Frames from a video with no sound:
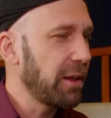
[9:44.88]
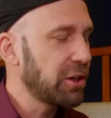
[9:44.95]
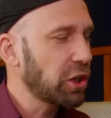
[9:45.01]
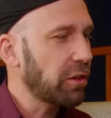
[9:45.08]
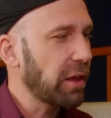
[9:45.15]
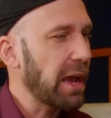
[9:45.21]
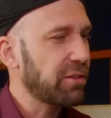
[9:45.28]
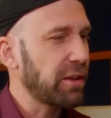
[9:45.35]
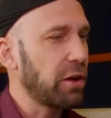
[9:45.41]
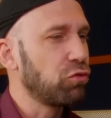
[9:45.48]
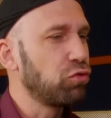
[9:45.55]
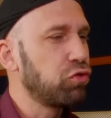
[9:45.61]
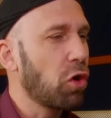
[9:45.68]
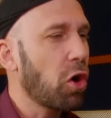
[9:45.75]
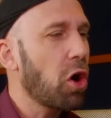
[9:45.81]
It just has that
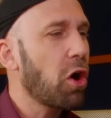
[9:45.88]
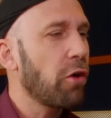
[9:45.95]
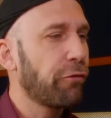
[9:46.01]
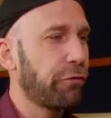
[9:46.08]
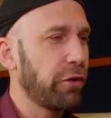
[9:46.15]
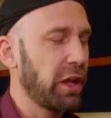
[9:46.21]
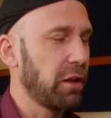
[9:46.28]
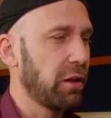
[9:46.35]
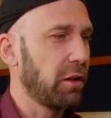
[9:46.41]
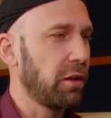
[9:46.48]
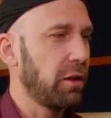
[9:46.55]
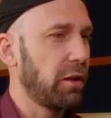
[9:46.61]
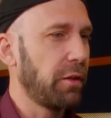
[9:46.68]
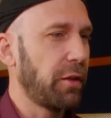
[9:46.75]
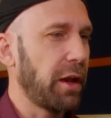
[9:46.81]
raw
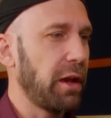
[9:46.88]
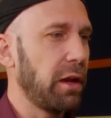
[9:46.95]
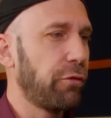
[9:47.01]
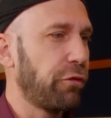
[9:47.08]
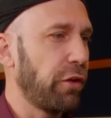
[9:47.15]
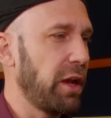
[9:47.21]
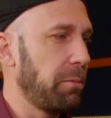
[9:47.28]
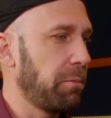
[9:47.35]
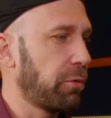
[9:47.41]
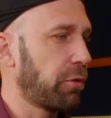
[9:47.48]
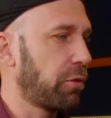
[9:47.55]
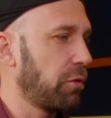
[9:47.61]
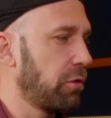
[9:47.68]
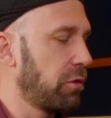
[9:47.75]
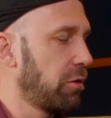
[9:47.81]
feel that inflames.